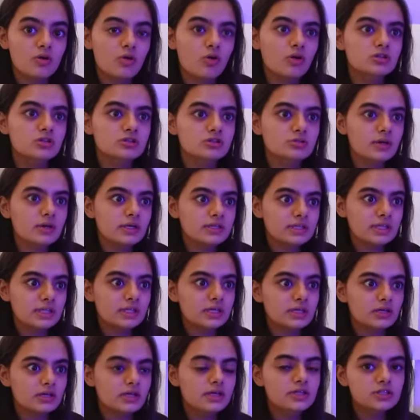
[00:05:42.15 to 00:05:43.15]
also, I
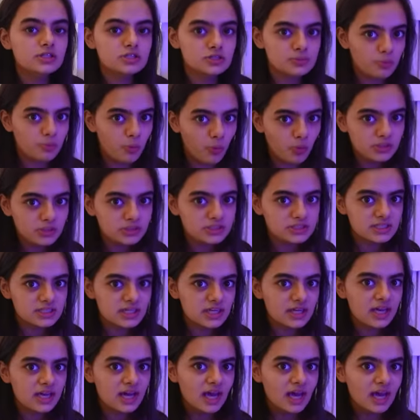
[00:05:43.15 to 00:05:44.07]
think, into sports.